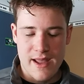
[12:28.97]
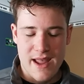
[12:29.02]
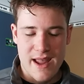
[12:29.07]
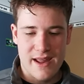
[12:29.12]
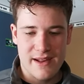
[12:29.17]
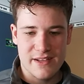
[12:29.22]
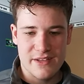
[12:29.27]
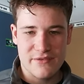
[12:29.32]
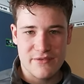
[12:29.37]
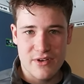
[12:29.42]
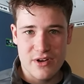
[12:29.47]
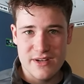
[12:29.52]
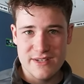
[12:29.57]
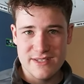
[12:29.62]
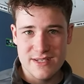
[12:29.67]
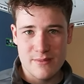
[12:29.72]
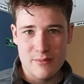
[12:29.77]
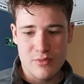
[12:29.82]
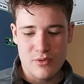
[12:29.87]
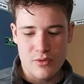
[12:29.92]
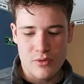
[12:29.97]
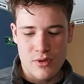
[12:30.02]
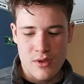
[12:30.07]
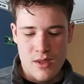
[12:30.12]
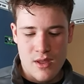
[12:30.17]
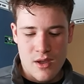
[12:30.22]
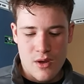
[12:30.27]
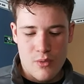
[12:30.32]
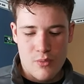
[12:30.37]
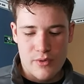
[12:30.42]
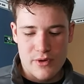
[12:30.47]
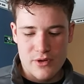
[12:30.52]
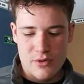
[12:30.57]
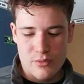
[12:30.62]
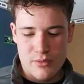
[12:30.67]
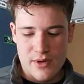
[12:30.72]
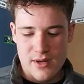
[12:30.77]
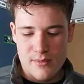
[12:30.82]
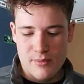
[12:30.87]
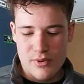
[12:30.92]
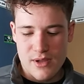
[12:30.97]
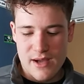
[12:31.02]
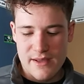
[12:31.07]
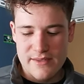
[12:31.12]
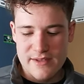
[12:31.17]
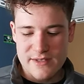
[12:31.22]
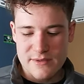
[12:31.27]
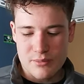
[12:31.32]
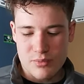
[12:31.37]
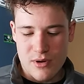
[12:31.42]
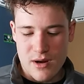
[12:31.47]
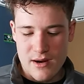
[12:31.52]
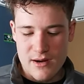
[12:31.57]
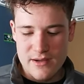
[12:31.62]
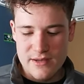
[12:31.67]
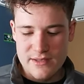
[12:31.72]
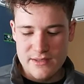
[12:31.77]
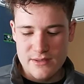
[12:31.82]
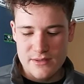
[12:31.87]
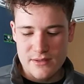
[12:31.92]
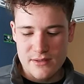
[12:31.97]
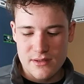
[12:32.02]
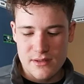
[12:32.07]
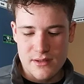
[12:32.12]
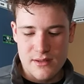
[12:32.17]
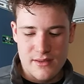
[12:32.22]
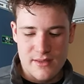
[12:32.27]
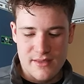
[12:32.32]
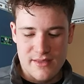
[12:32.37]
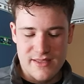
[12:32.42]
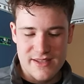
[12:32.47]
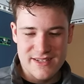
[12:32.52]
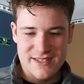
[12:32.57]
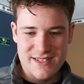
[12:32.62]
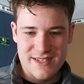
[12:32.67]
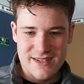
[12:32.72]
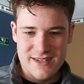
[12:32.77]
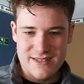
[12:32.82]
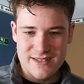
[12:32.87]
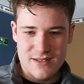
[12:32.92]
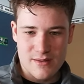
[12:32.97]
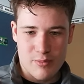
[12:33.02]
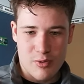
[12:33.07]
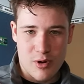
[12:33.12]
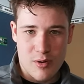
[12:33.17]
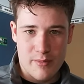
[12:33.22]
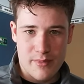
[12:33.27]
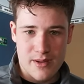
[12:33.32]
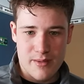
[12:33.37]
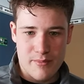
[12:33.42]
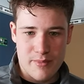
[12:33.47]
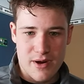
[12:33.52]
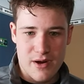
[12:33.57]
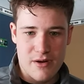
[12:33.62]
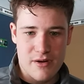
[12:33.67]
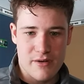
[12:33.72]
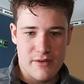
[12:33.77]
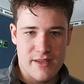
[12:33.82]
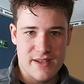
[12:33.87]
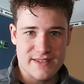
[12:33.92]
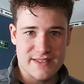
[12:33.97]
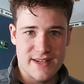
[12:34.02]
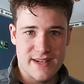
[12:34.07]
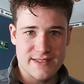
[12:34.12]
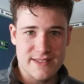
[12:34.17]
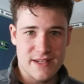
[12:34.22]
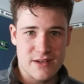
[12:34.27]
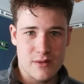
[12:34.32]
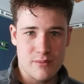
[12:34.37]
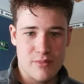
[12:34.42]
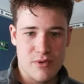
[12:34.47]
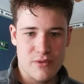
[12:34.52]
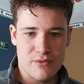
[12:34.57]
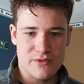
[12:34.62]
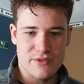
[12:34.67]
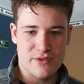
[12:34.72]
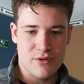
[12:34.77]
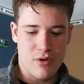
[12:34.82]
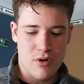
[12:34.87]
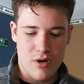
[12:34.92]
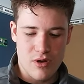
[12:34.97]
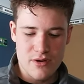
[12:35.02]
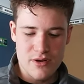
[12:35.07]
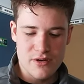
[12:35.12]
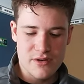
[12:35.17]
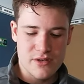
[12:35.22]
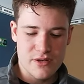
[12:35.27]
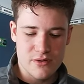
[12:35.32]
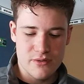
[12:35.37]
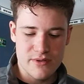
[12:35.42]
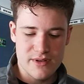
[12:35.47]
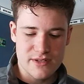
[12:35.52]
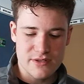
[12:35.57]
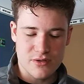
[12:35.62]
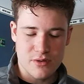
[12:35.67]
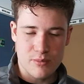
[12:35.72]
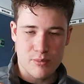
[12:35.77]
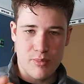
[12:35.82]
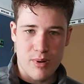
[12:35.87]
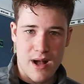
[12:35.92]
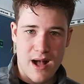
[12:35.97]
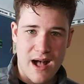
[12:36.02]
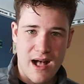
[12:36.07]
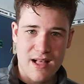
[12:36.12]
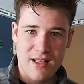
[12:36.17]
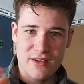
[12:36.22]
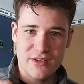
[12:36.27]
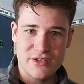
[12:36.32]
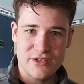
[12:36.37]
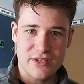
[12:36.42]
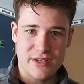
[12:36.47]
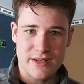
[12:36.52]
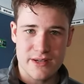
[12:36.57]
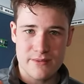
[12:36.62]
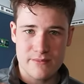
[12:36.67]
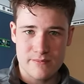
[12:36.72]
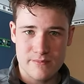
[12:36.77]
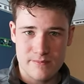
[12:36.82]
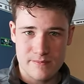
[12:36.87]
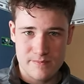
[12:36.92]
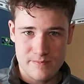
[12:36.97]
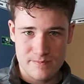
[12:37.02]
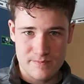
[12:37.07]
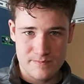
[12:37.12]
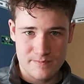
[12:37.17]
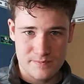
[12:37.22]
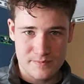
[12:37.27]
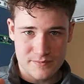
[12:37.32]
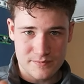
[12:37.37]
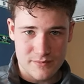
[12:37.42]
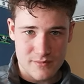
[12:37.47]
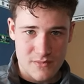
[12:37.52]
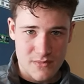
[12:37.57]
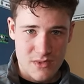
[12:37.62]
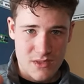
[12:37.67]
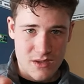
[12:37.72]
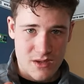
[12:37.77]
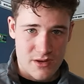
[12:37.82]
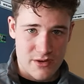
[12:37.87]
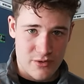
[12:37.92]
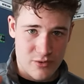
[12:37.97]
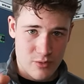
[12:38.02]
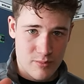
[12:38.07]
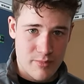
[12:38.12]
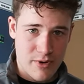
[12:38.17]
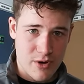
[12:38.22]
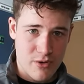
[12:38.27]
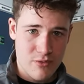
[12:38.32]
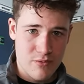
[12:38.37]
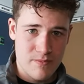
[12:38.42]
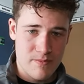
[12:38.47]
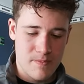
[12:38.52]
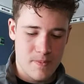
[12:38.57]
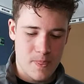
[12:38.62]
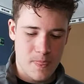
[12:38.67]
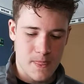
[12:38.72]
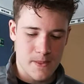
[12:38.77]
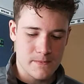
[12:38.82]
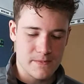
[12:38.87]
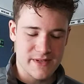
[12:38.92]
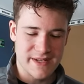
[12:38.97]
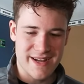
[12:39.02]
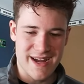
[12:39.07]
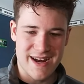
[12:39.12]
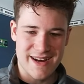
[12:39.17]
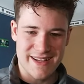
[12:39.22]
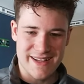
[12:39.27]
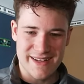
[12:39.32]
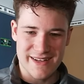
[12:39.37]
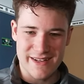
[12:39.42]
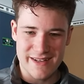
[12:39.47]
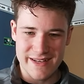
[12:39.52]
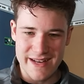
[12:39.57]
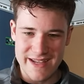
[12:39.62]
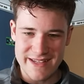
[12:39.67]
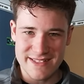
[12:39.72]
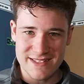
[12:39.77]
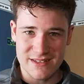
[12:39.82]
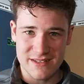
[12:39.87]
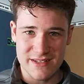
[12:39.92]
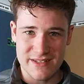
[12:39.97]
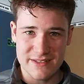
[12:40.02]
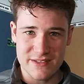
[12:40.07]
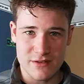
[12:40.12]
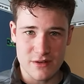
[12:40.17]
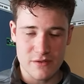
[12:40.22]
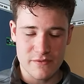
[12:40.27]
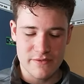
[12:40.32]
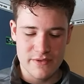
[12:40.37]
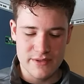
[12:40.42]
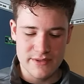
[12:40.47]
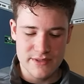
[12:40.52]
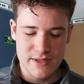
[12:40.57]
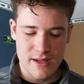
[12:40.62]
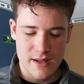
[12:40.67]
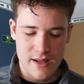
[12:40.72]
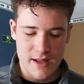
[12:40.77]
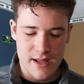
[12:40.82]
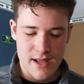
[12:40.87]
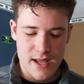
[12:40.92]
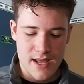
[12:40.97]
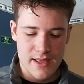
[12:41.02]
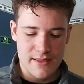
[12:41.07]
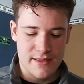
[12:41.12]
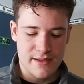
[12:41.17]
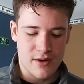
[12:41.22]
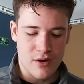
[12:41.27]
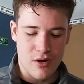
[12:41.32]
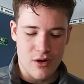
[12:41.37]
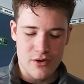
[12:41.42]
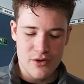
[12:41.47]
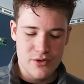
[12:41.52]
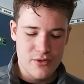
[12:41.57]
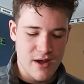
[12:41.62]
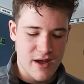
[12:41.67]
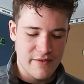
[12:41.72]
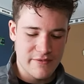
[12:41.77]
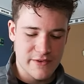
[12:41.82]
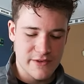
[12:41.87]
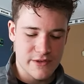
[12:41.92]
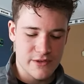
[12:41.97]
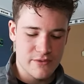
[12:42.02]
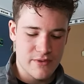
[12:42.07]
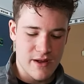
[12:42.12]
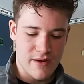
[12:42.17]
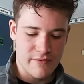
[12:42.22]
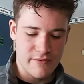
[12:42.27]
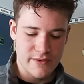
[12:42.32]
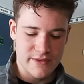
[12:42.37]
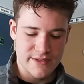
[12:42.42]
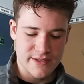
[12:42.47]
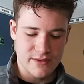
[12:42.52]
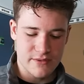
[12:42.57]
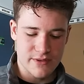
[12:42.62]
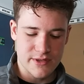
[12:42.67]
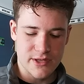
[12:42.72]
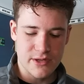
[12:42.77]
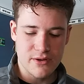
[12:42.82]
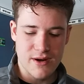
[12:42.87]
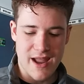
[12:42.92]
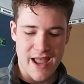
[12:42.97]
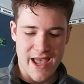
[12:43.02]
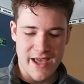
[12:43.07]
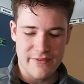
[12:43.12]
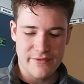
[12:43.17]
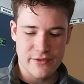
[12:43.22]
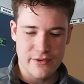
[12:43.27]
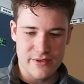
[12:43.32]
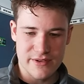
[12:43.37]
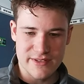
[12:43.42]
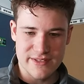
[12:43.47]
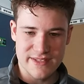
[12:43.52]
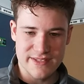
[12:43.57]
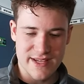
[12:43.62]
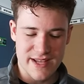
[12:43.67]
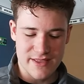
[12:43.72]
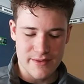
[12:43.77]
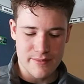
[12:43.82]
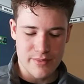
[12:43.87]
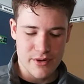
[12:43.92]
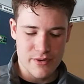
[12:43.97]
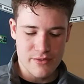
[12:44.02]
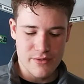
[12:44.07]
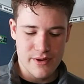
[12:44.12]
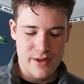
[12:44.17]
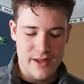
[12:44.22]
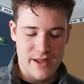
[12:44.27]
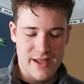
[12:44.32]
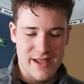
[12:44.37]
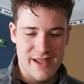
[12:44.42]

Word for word: And it's very simple. When you reapply these products, this is the permanent barrier that stays on your boat. So all you're doing is you're polishing your boat to kind of get a nice clean surface. And then all you have to do every single year after this is on the boat